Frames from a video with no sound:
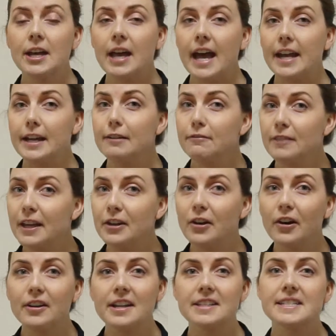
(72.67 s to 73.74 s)
And if they're
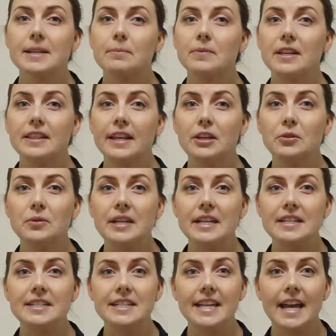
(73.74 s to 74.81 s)
not, it's something that you'll
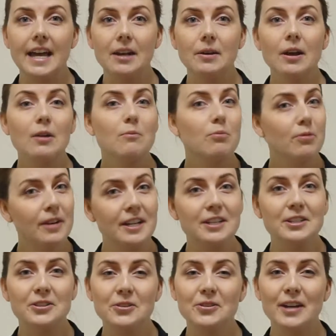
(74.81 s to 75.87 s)
need to get pretty
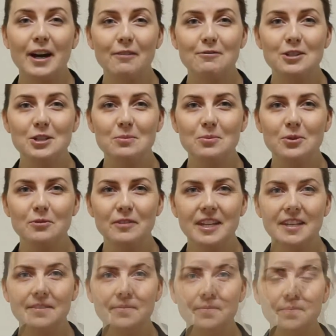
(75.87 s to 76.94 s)
soon after you move
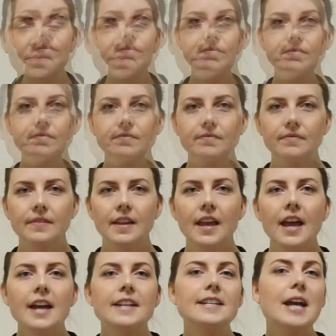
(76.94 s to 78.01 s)
in.
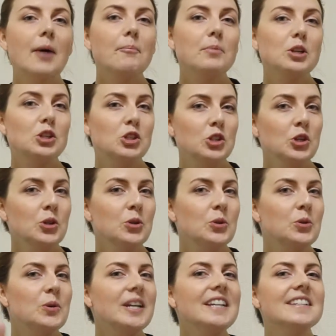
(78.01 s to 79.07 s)
Number
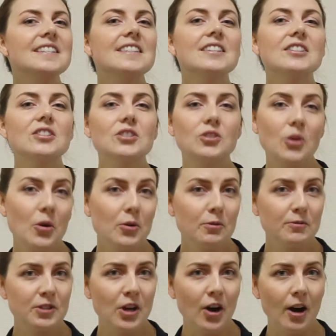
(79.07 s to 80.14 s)
2 is the
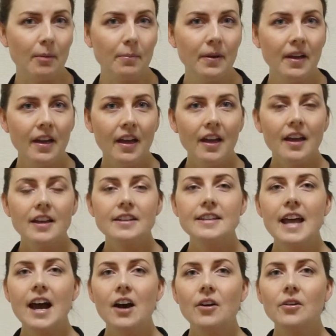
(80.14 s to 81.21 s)
stove top.
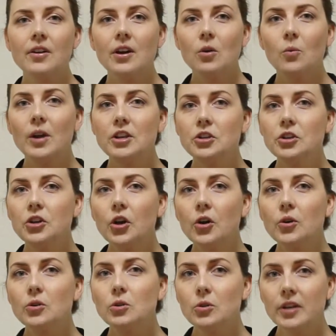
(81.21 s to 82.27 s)
Now, when you
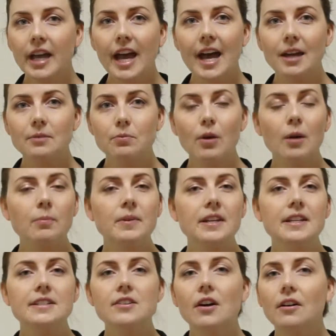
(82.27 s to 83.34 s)
go look at
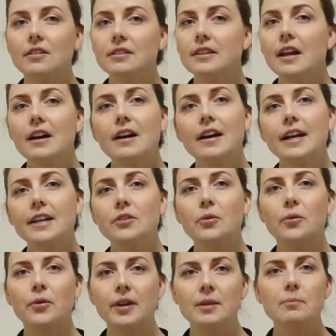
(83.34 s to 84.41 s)
properties online
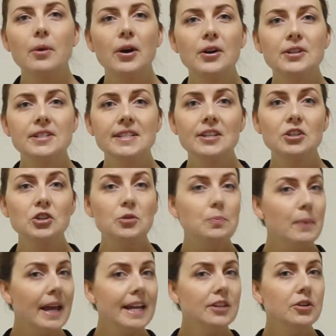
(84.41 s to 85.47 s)
or in person, you
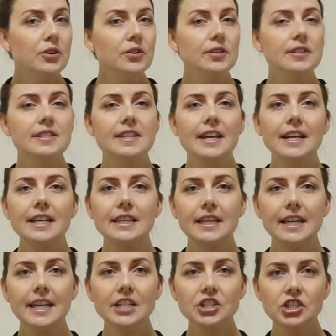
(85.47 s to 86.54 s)
may notice that in the
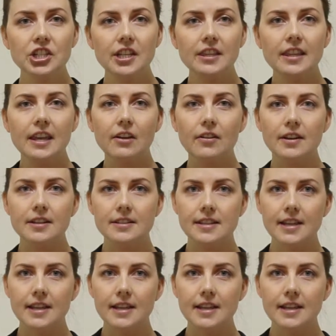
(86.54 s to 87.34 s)
kitchen there is